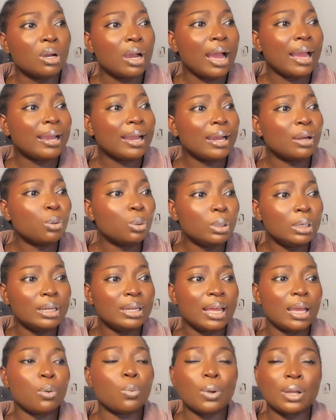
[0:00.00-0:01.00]
I can only
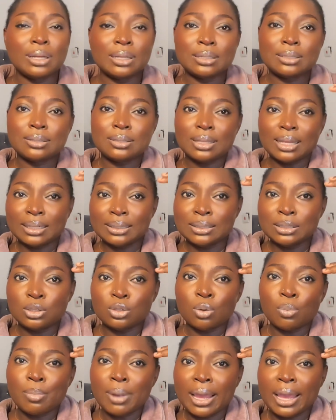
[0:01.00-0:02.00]
lie when it's like this
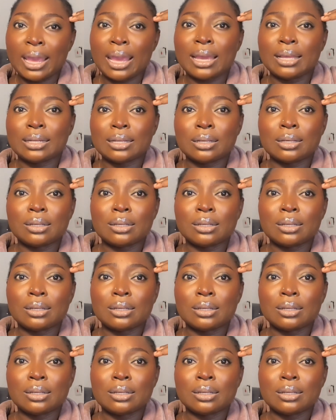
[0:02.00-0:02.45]
on my head.